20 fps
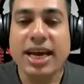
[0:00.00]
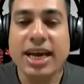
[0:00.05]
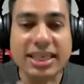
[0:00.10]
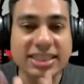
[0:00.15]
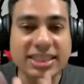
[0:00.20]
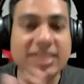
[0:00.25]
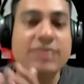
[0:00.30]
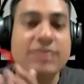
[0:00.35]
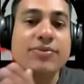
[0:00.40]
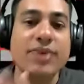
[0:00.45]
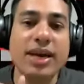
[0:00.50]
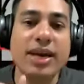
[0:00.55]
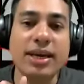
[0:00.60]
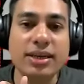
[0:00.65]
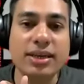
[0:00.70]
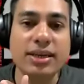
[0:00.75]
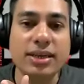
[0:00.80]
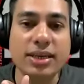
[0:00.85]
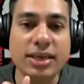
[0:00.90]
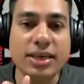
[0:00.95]

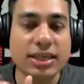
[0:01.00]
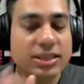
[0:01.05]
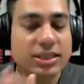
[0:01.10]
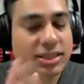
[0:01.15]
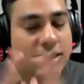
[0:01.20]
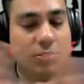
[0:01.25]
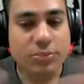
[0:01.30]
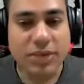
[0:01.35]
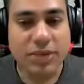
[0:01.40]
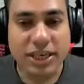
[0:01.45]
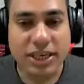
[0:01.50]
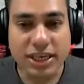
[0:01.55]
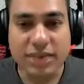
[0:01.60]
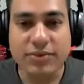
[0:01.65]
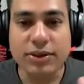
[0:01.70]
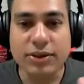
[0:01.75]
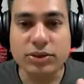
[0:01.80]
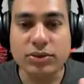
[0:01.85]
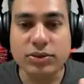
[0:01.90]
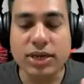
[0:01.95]
SD-WAN is completely
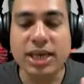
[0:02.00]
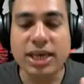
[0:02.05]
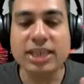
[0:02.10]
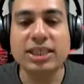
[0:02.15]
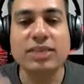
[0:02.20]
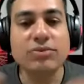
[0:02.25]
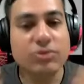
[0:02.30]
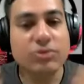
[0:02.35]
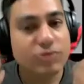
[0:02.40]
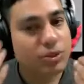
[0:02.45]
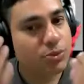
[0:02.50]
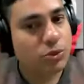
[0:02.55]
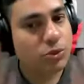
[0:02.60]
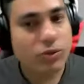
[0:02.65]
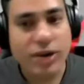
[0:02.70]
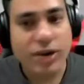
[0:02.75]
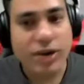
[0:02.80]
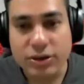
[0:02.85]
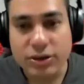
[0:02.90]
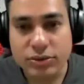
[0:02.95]
virtualized, and we will
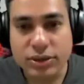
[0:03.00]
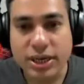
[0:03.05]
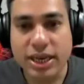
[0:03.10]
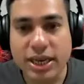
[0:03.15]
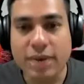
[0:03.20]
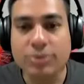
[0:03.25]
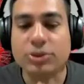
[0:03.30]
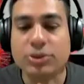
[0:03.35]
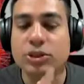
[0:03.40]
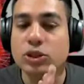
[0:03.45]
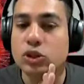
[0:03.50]
provide you the labs.